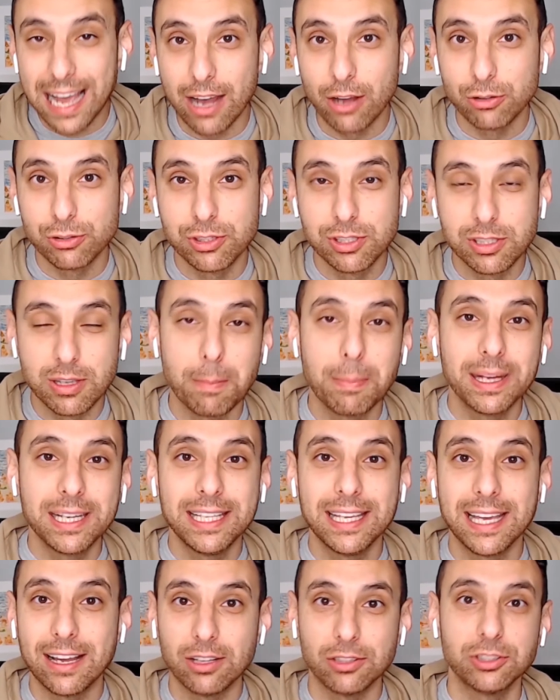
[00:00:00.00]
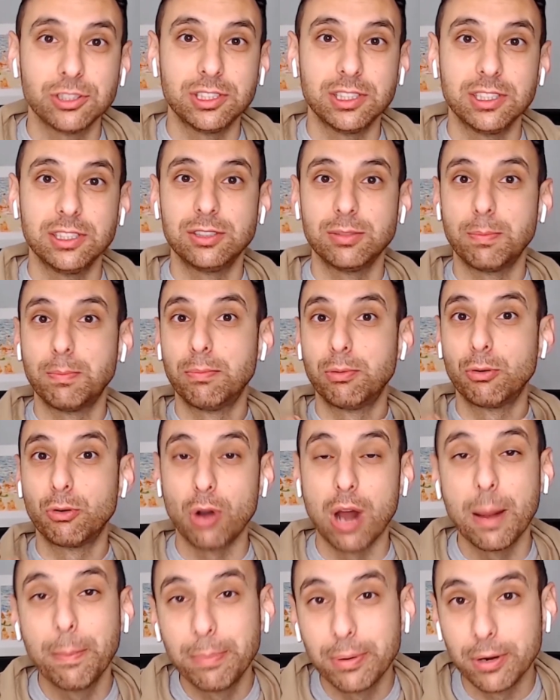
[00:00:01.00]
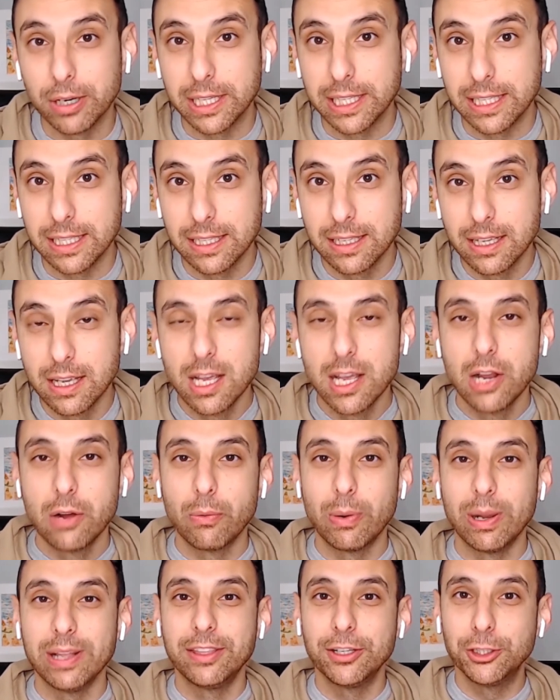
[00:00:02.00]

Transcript: out somebody else's property, right?